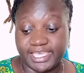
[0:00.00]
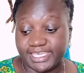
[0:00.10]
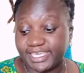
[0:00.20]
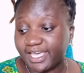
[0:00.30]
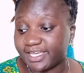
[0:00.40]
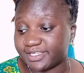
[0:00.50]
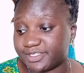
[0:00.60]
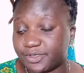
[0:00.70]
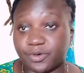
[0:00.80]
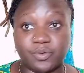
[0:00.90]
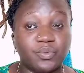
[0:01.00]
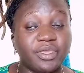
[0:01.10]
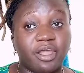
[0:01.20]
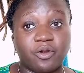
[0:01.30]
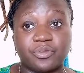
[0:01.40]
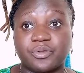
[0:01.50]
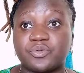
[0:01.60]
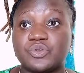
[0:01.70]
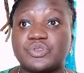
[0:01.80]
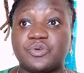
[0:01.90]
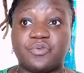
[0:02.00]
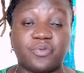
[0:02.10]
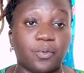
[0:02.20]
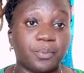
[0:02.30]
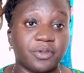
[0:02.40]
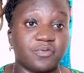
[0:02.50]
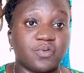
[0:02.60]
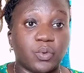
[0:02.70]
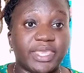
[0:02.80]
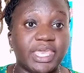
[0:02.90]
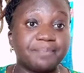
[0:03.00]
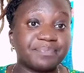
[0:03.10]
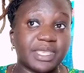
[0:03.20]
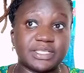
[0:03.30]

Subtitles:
Yeah, so we are on the road to 4.4K